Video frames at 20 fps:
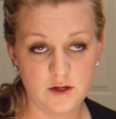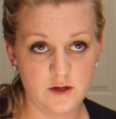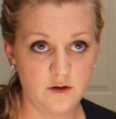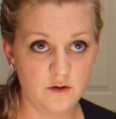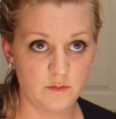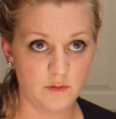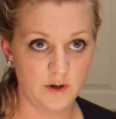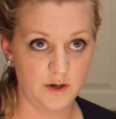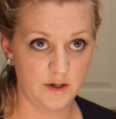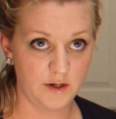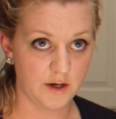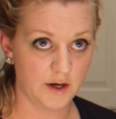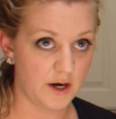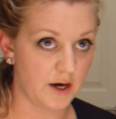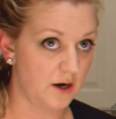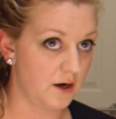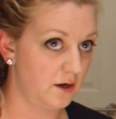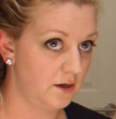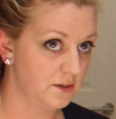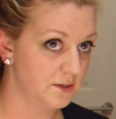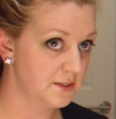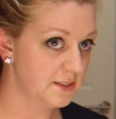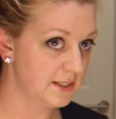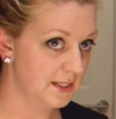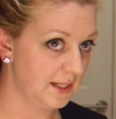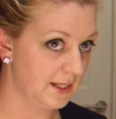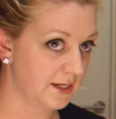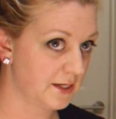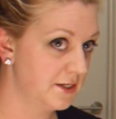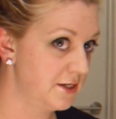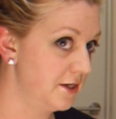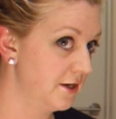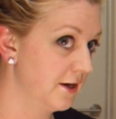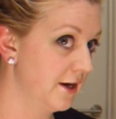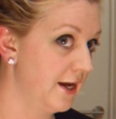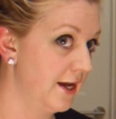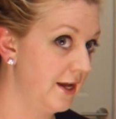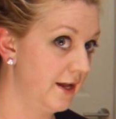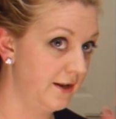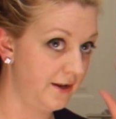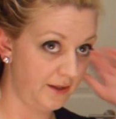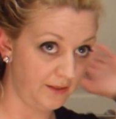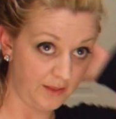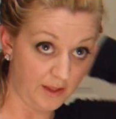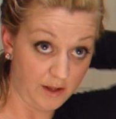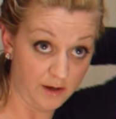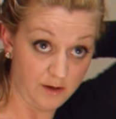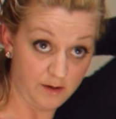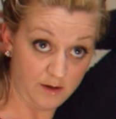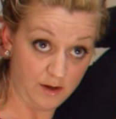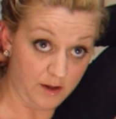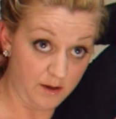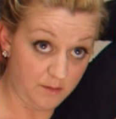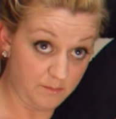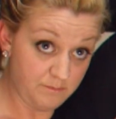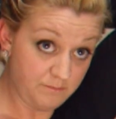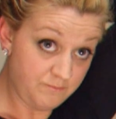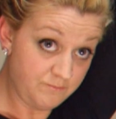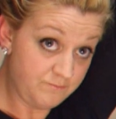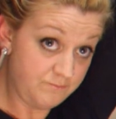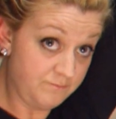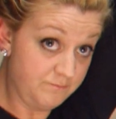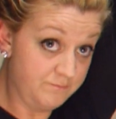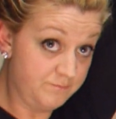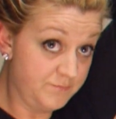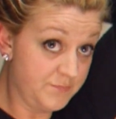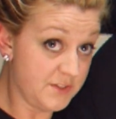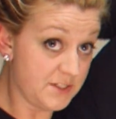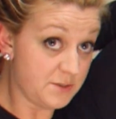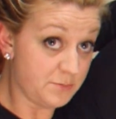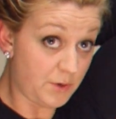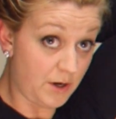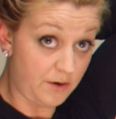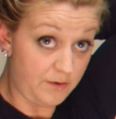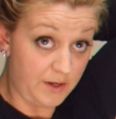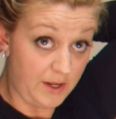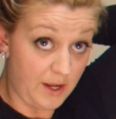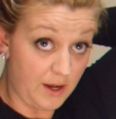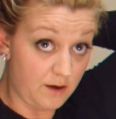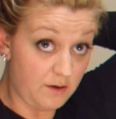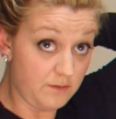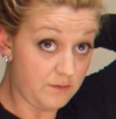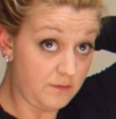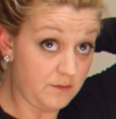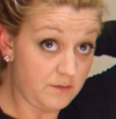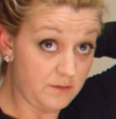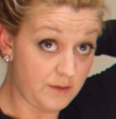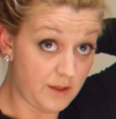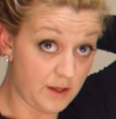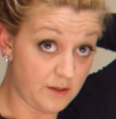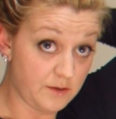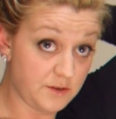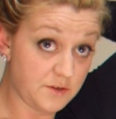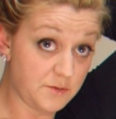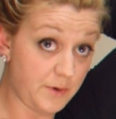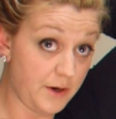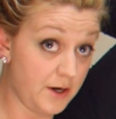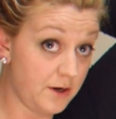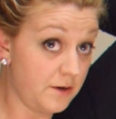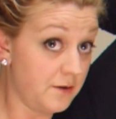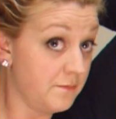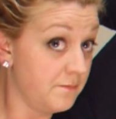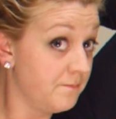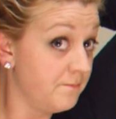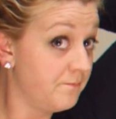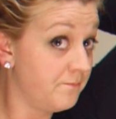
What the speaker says: You don't want your hair all slick to your head and then sprouting out. That looks weird.